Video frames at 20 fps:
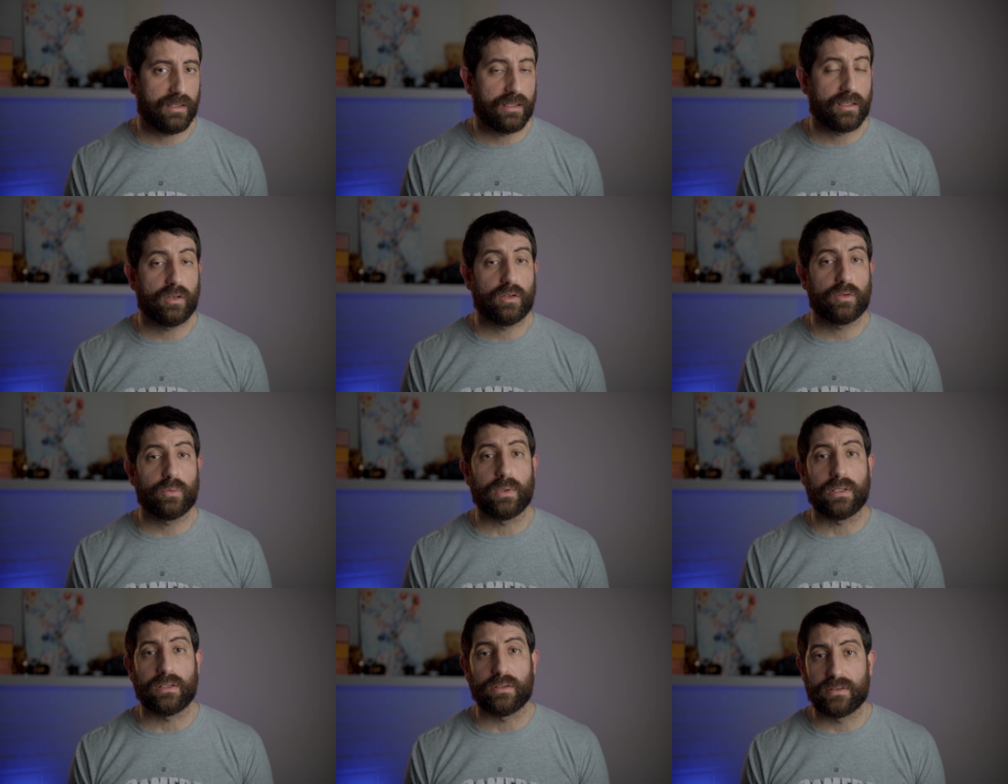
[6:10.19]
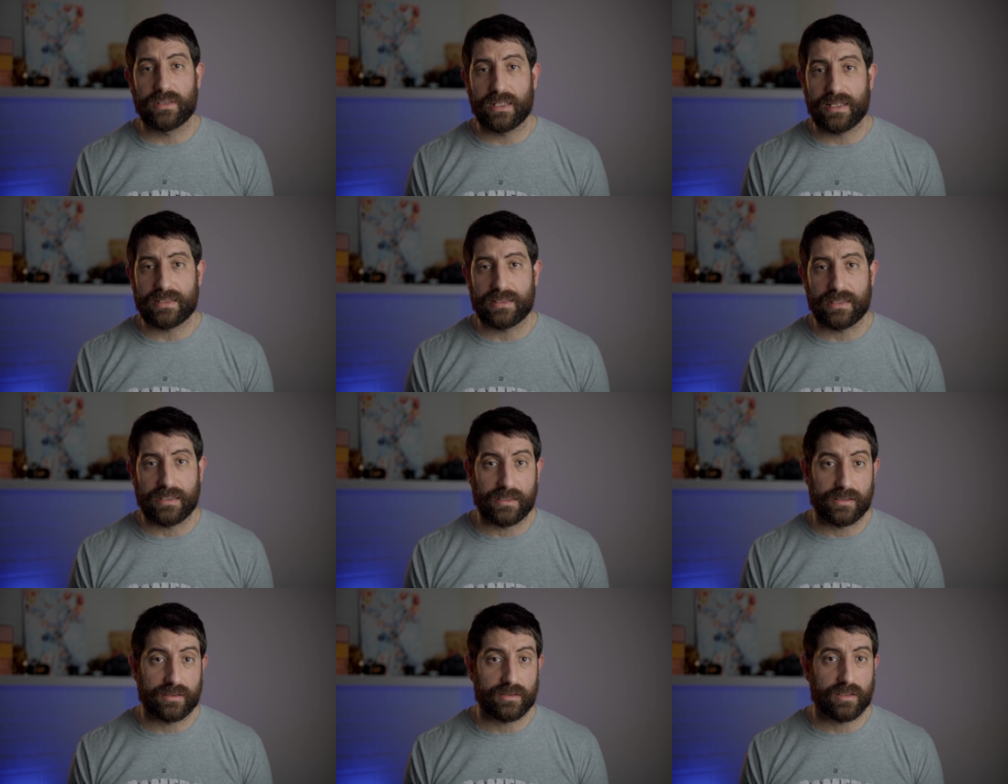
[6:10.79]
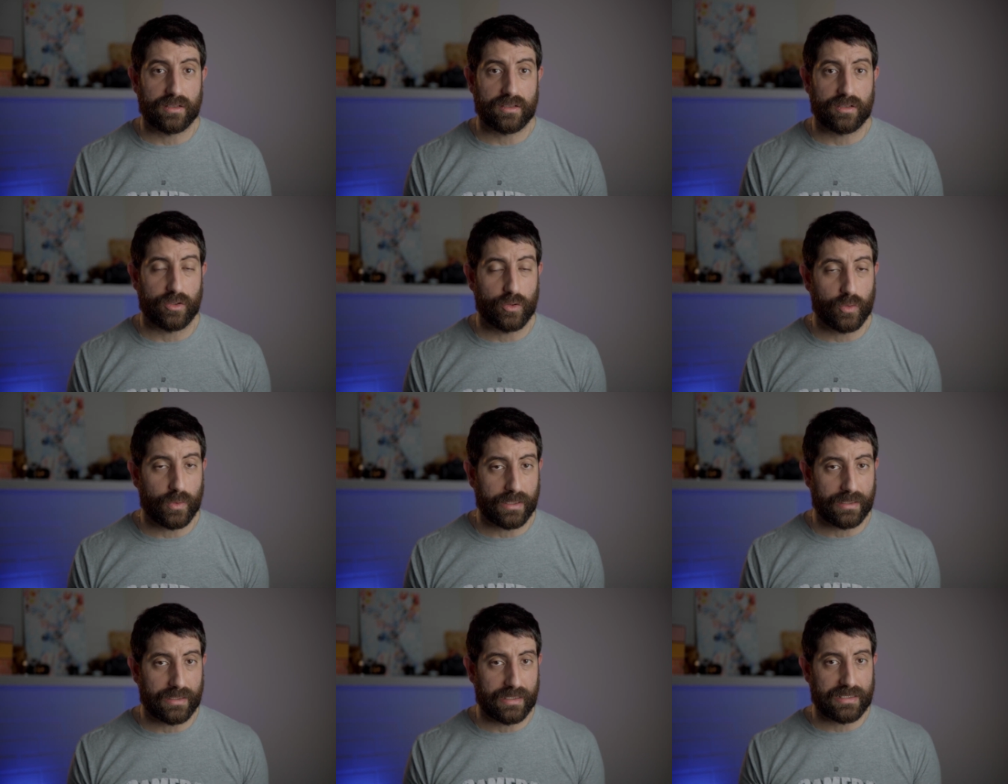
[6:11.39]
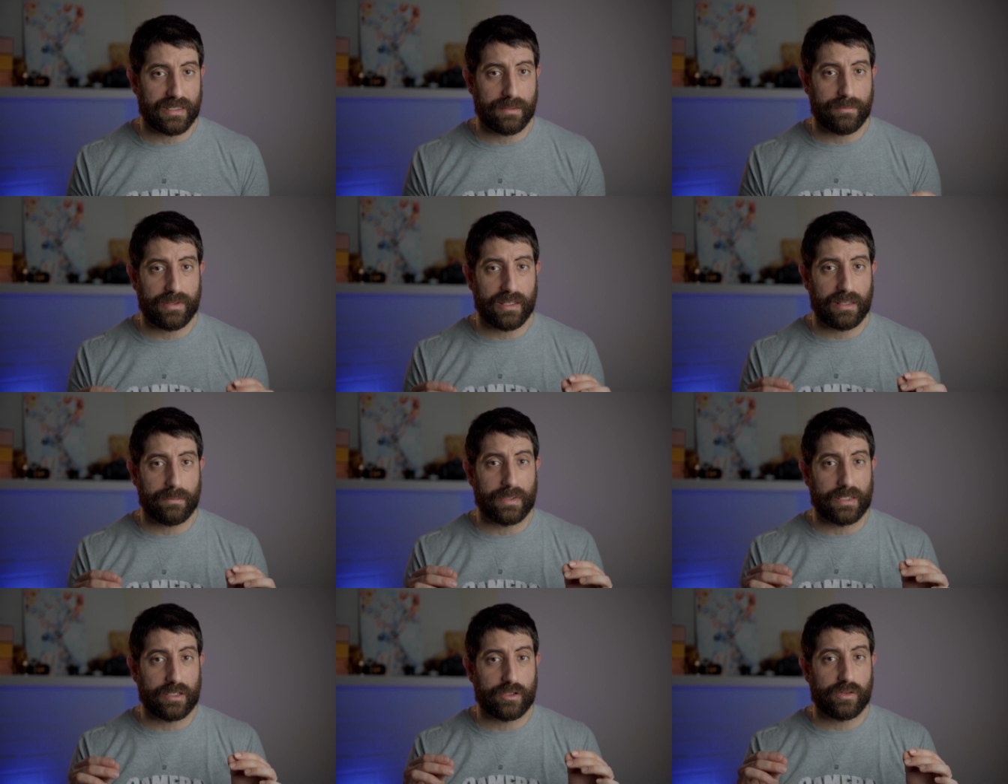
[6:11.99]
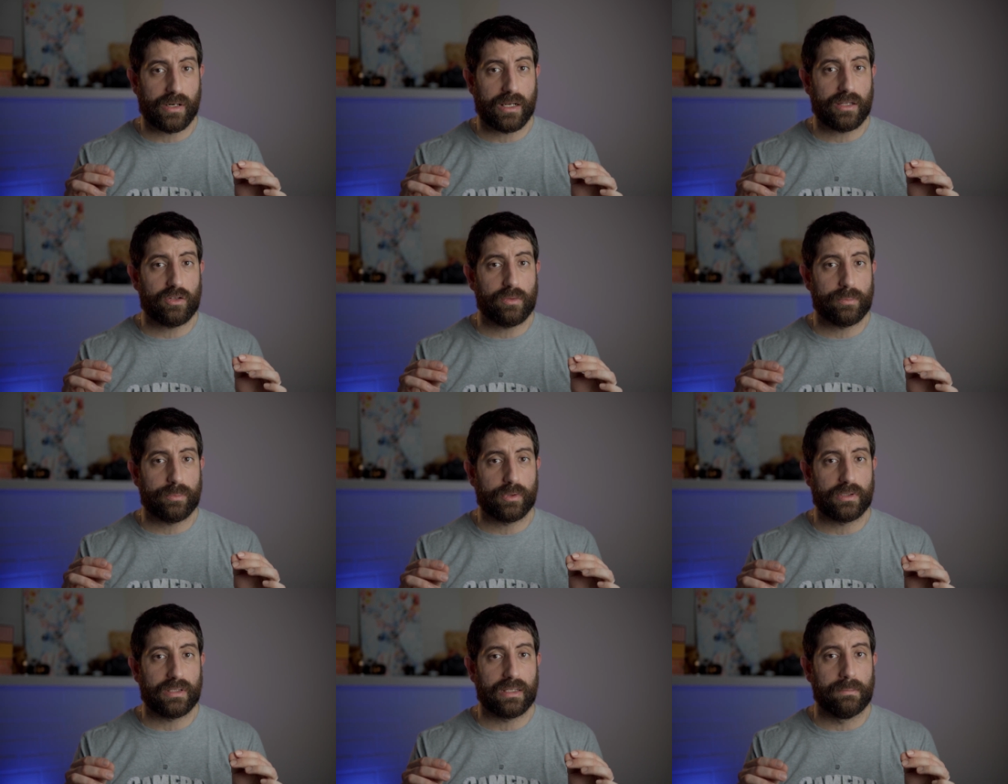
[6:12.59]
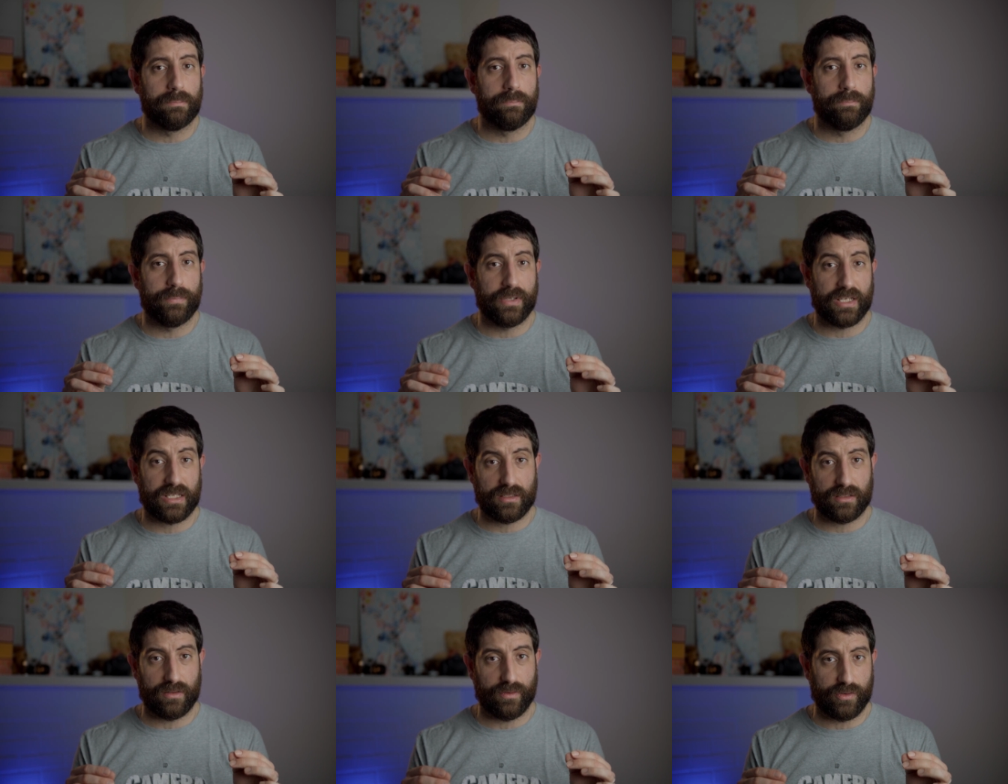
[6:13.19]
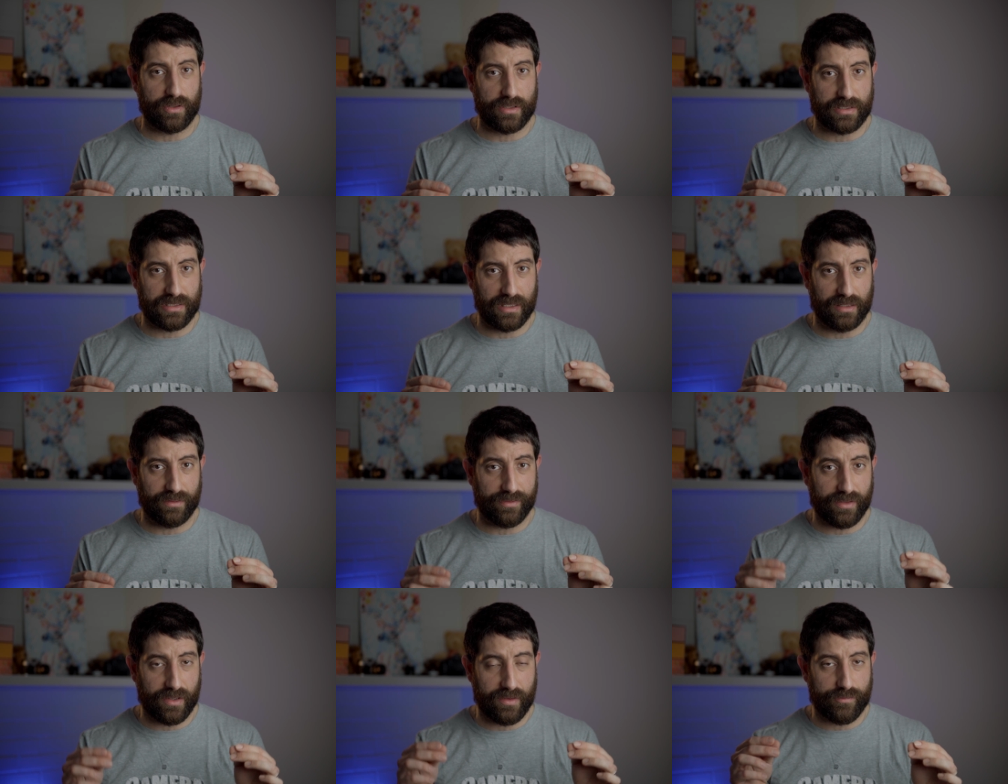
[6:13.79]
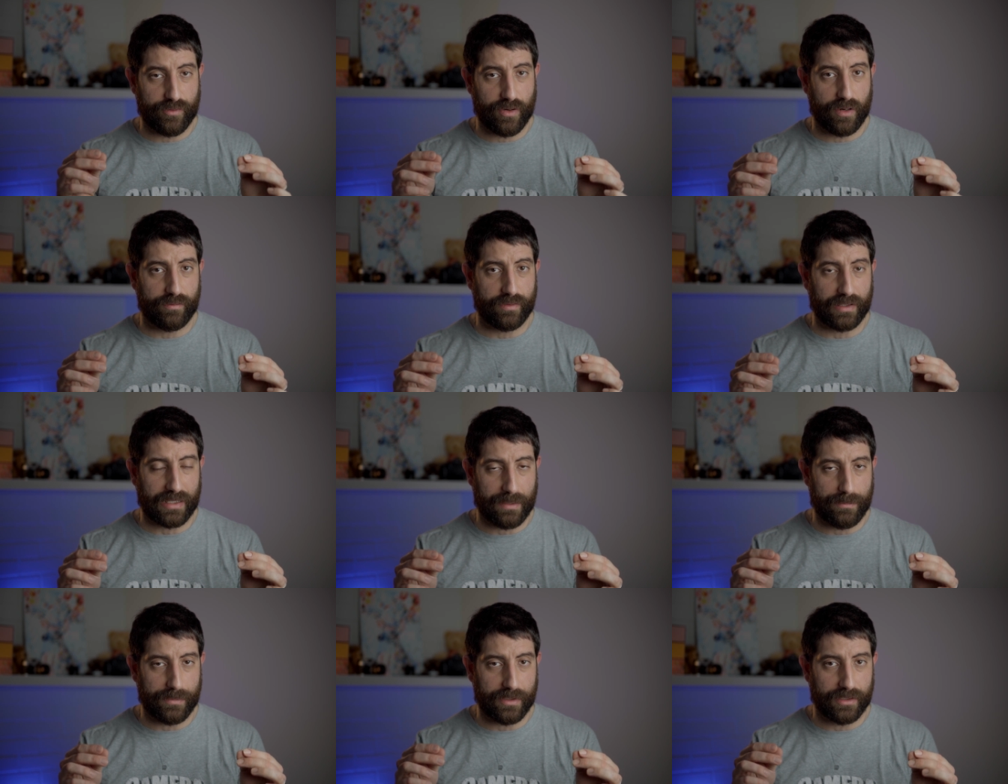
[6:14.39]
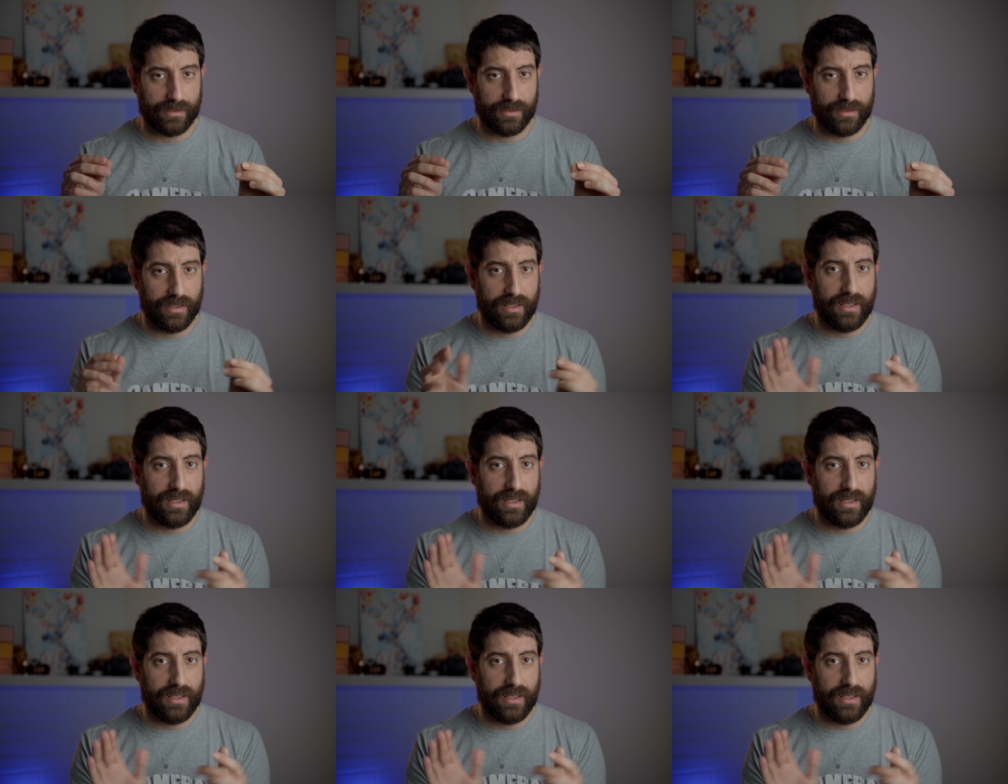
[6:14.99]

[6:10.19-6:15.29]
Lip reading: A good way to test this is also doing the same thing, but try to put a picture of yourself in front of the camera.